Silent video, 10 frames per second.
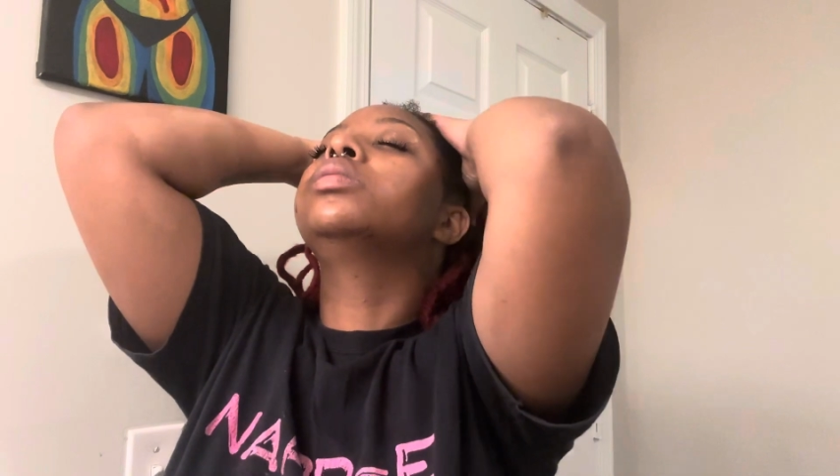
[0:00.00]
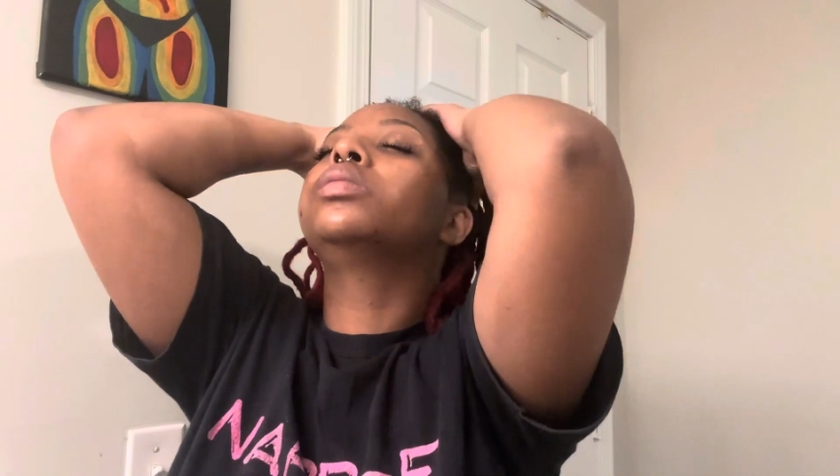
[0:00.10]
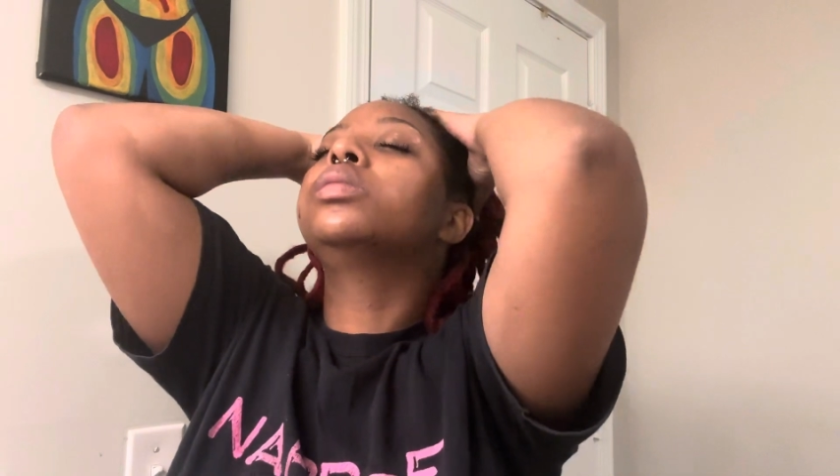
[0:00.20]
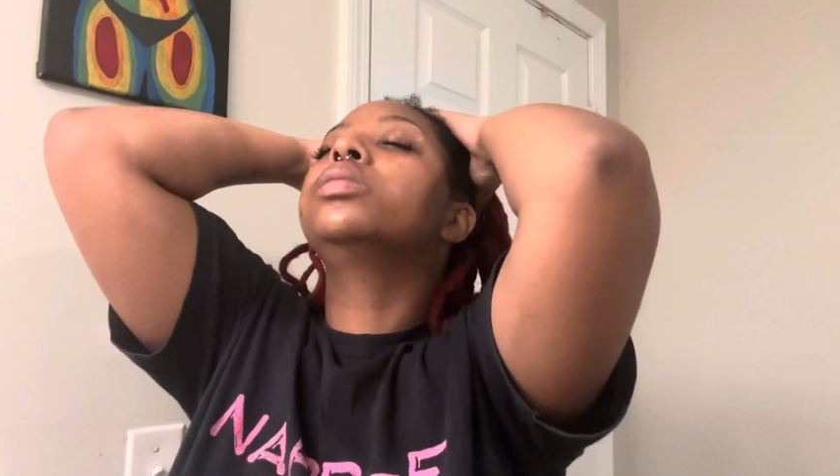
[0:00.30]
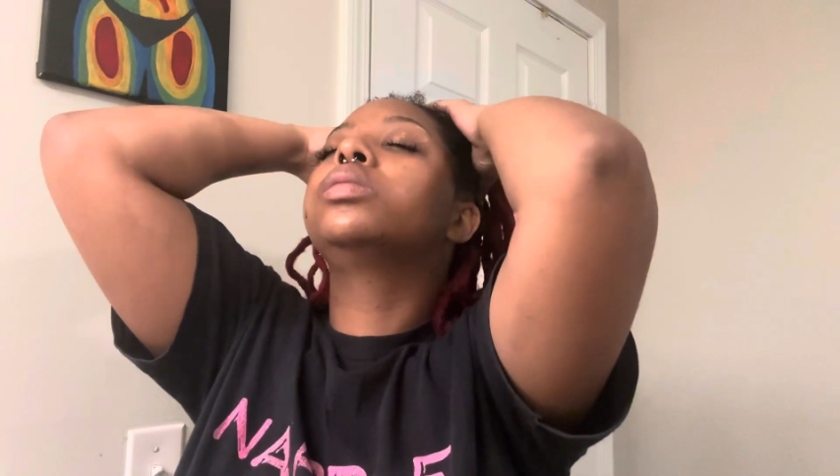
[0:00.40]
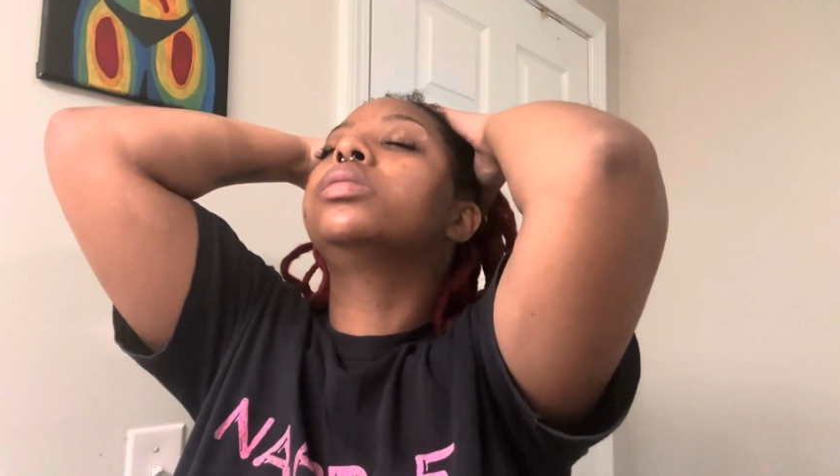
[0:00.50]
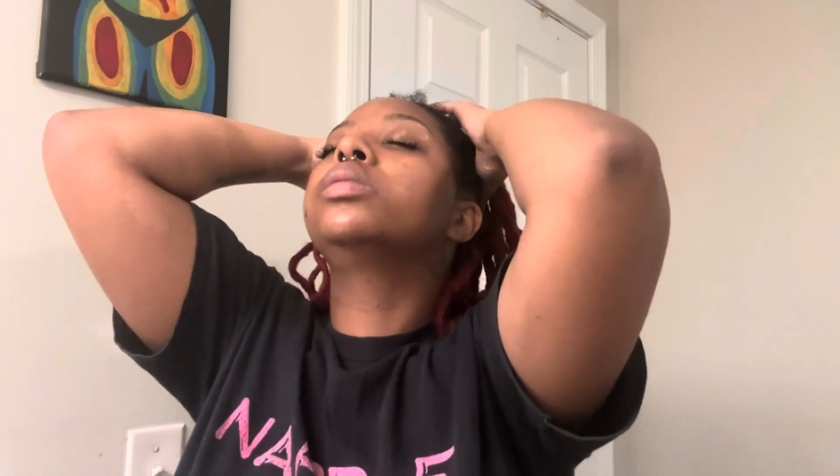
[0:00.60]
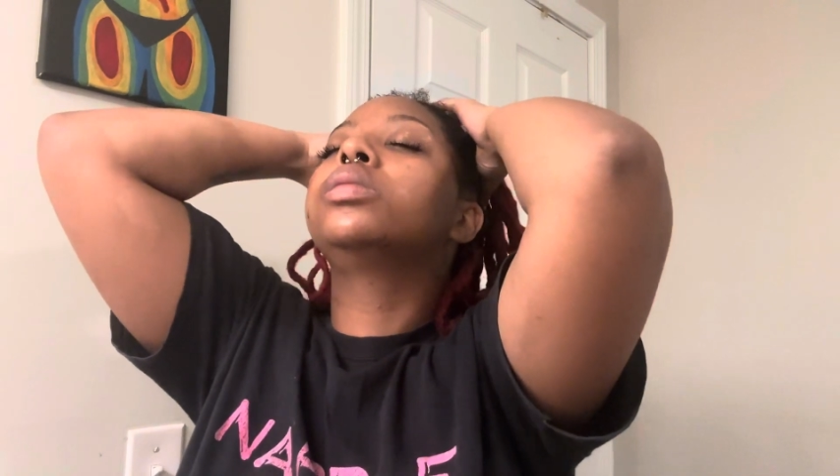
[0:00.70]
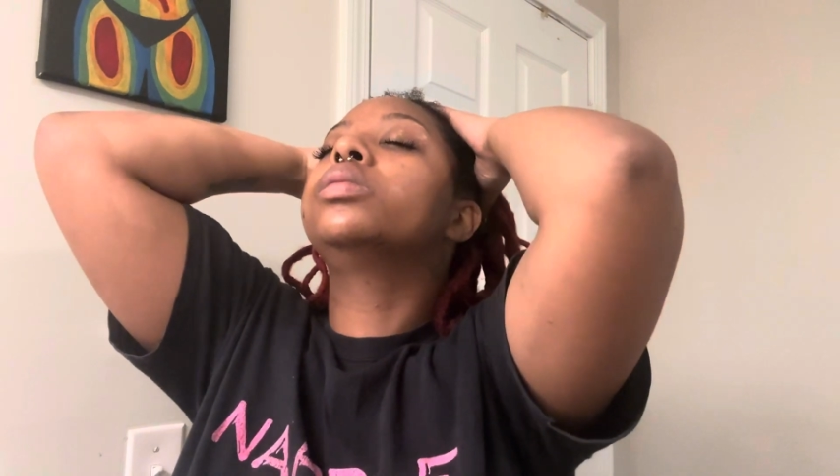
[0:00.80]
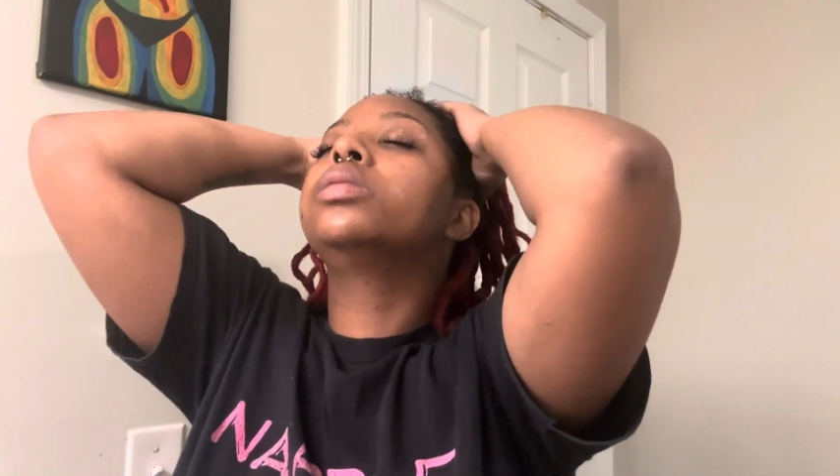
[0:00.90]
finger massage
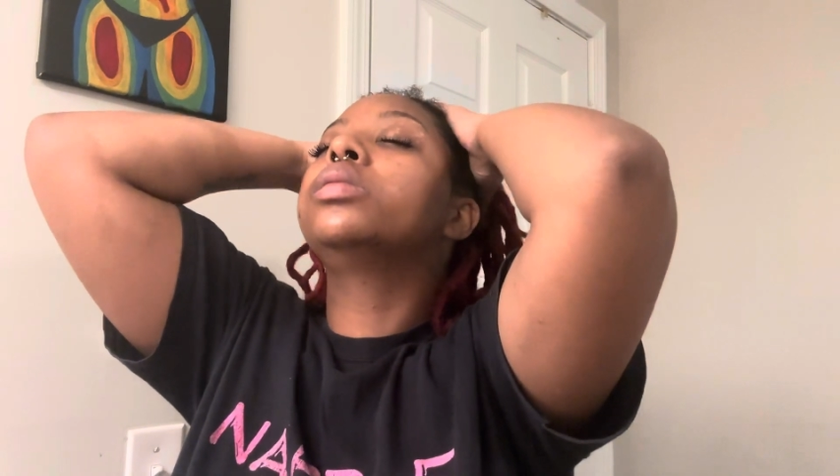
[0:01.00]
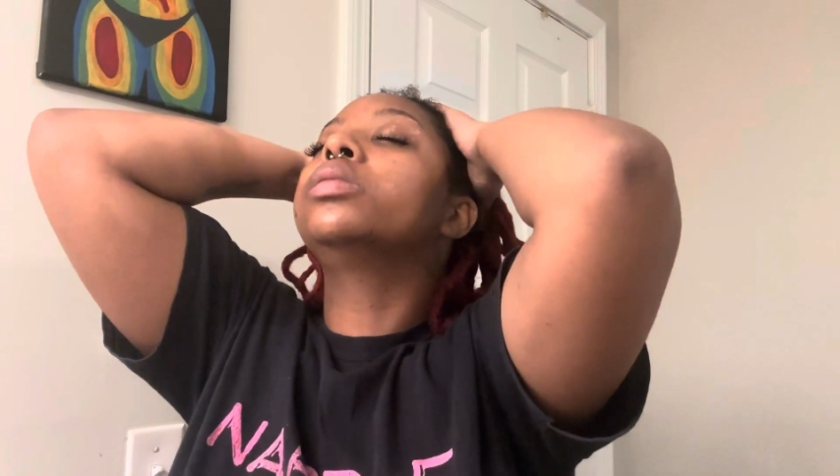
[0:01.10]
to make sure